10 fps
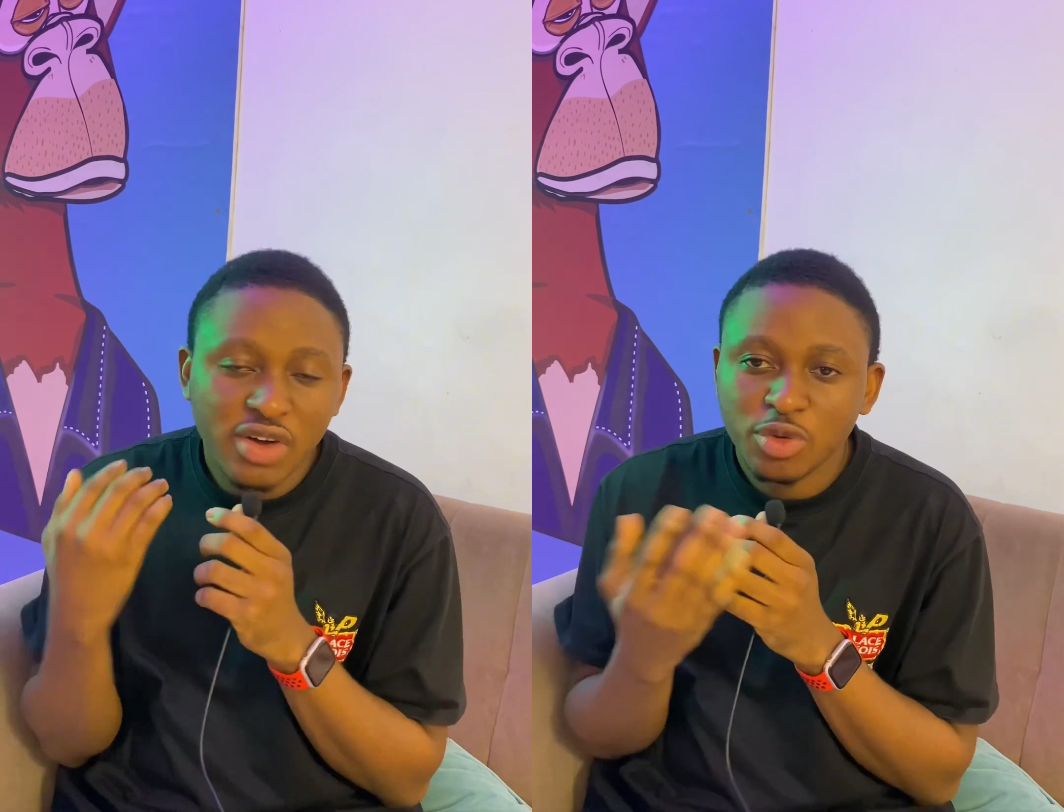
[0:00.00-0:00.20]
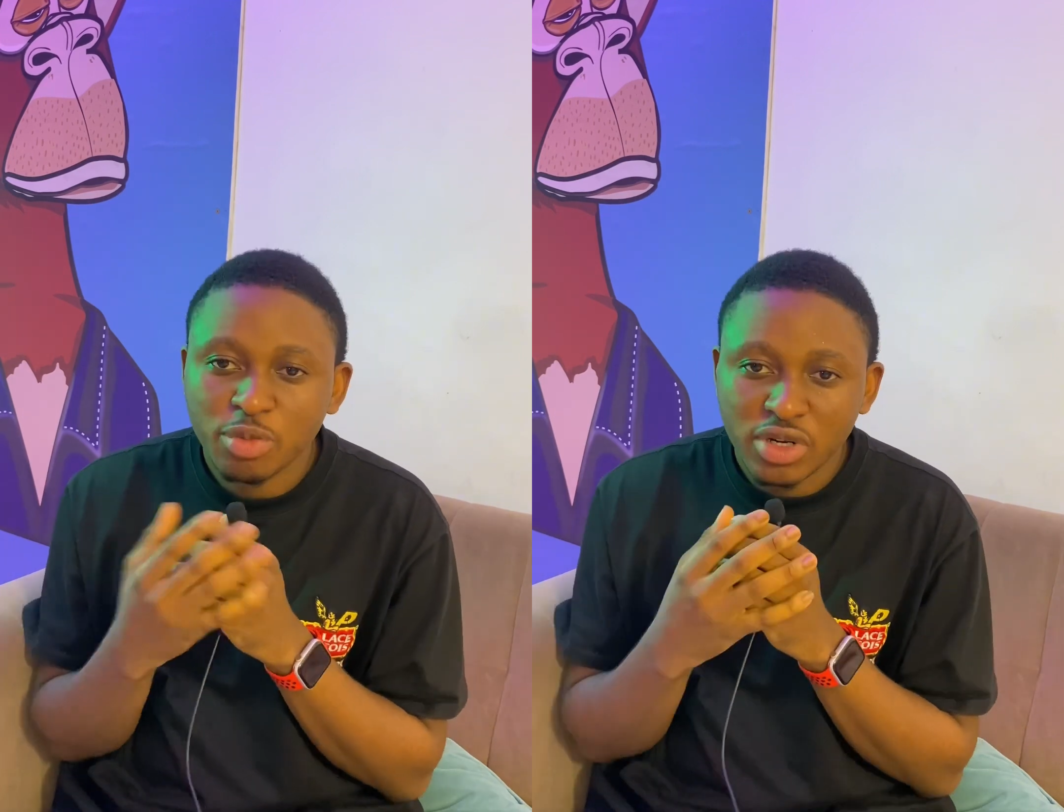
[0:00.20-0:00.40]

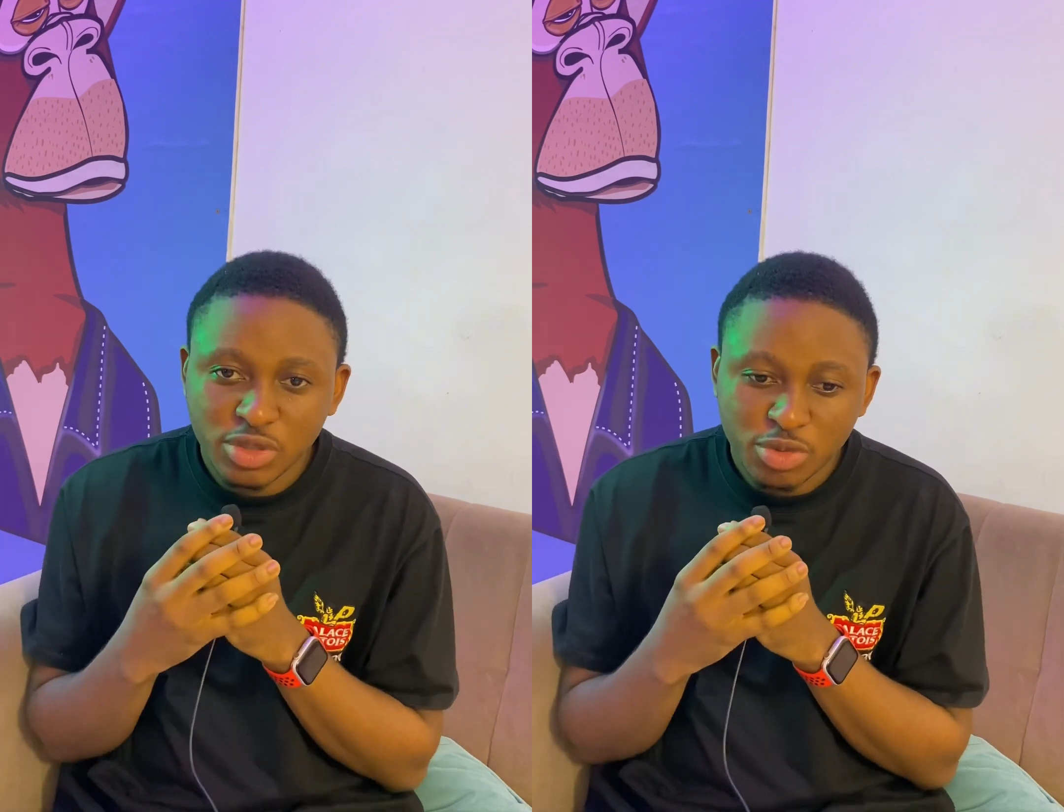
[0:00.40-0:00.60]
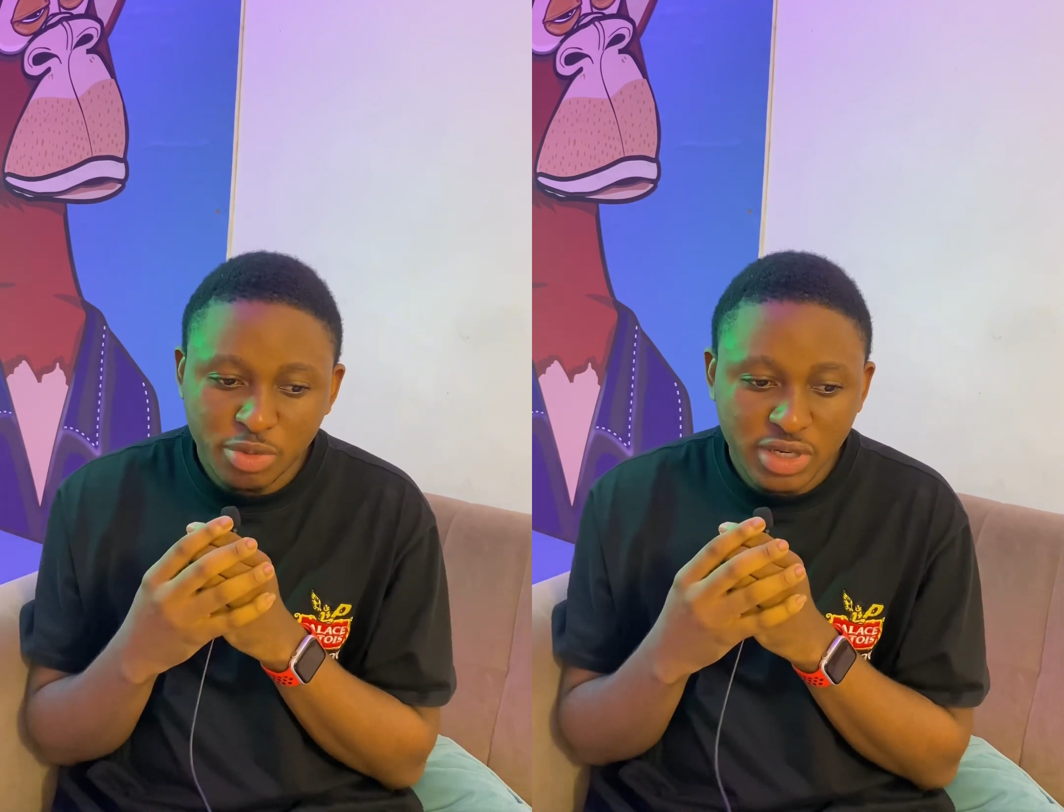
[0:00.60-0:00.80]
to pass
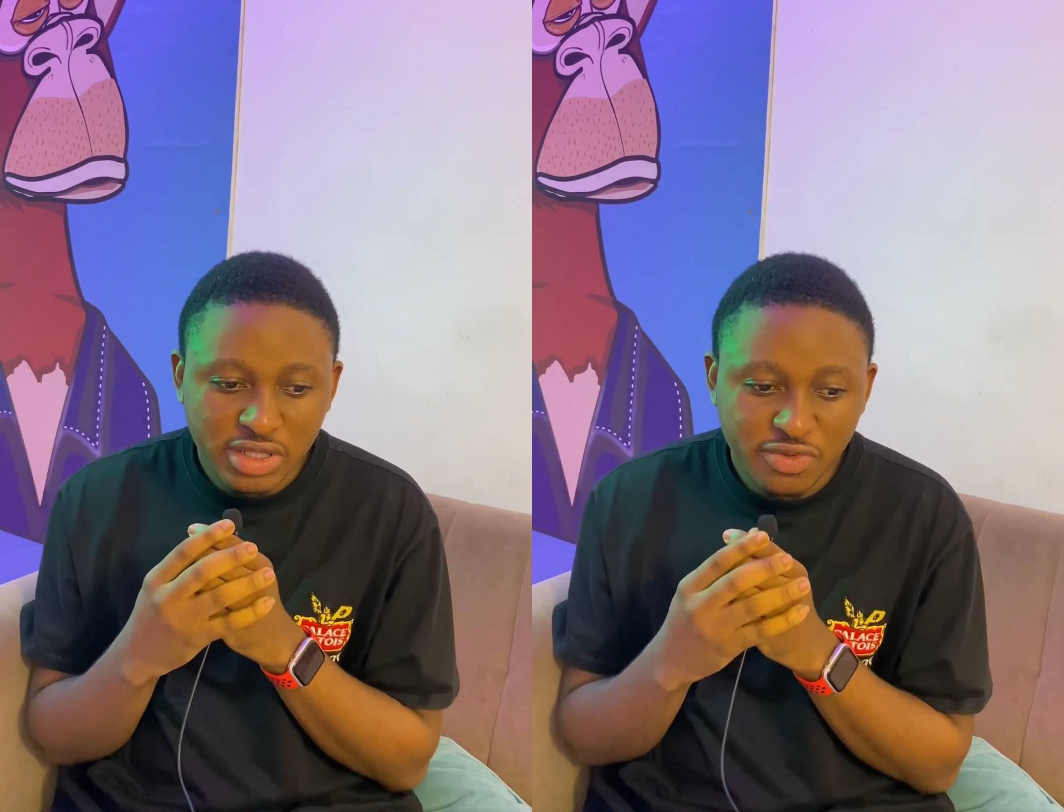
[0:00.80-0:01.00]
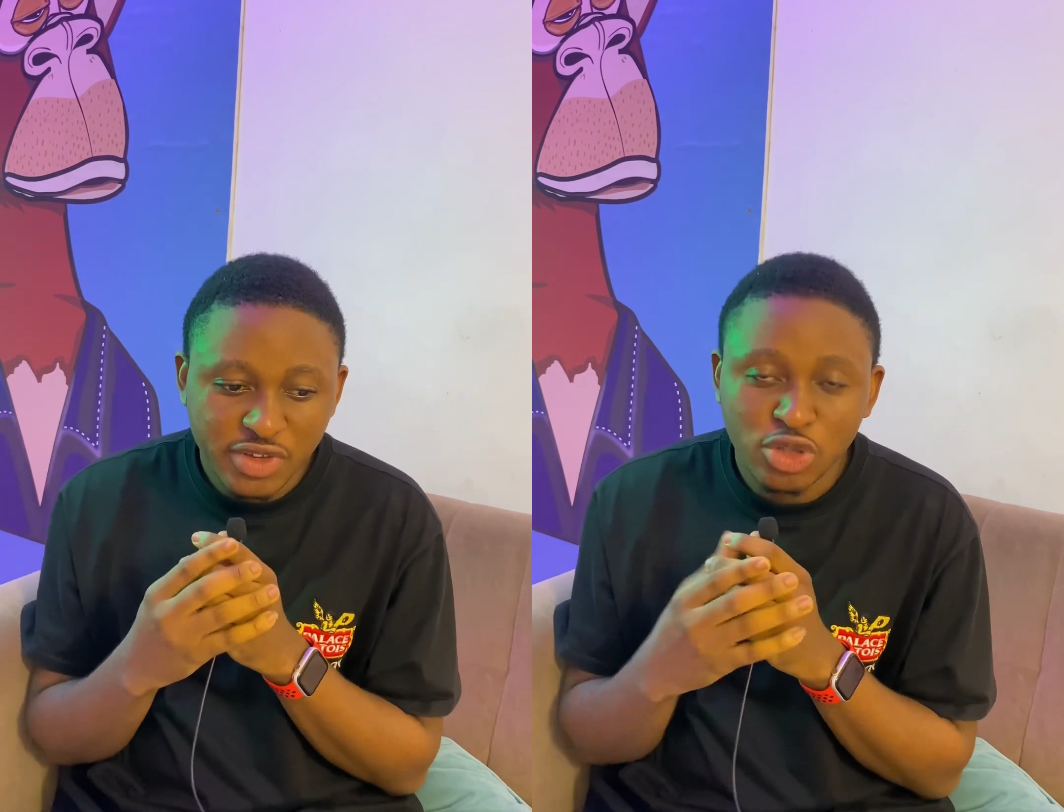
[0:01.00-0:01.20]
a
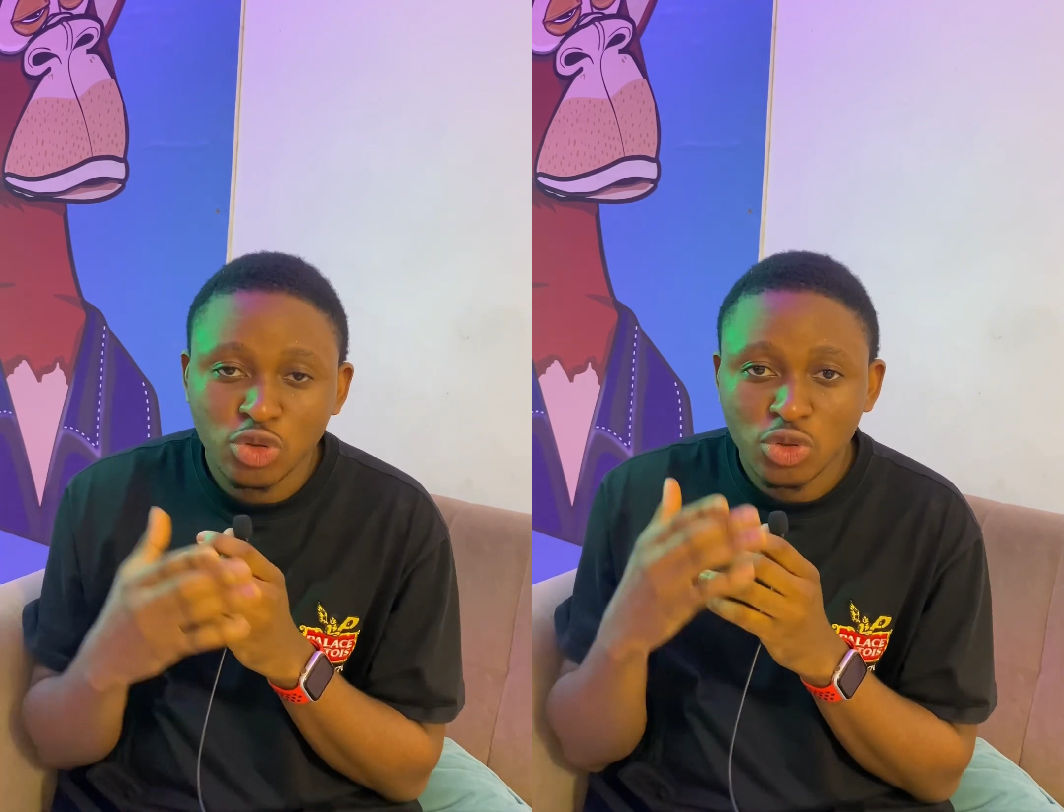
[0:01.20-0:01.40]
proprietary firm,